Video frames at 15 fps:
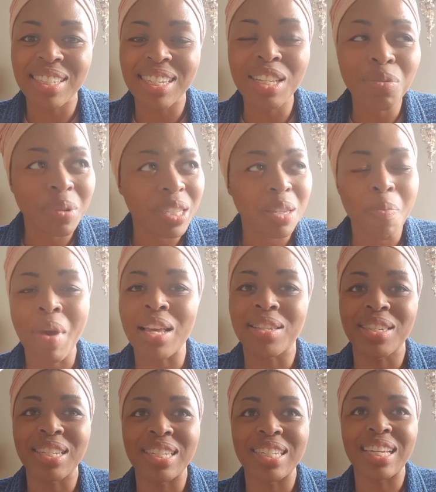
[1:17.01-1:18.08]
It was
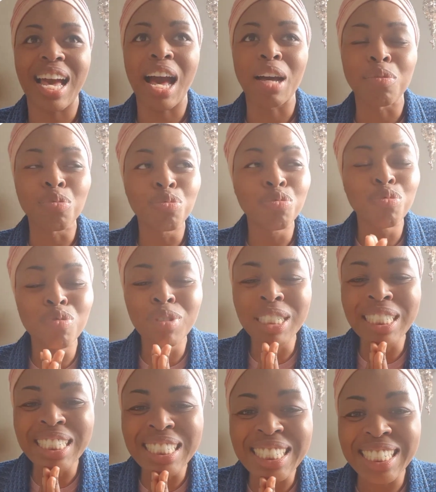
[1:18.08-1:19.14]
amazing. I
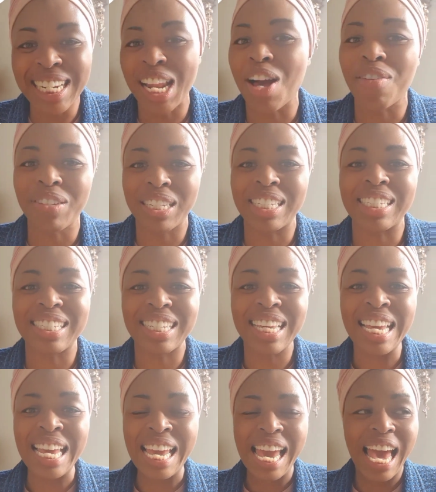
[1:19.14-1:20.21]
really loved it.
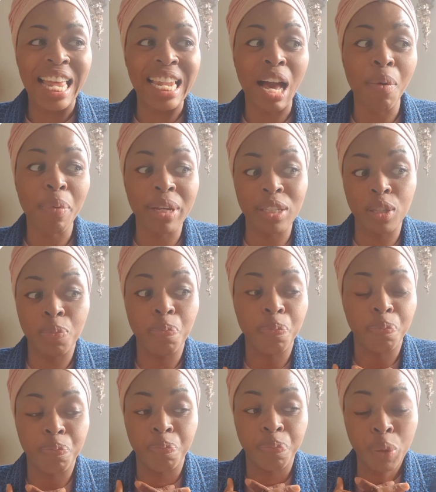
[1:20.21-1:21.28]
And I was
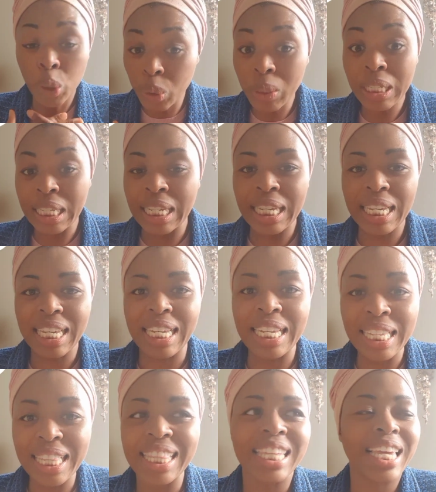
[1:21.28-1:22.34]
purely
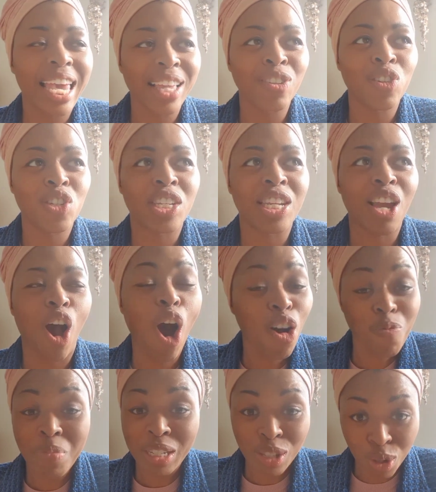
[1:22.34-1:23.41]
in the energy
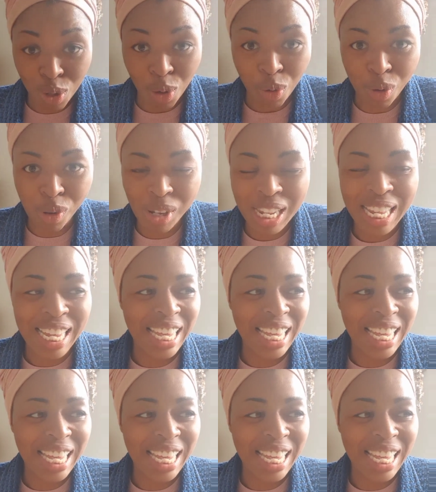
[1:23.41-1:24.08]
of my soul.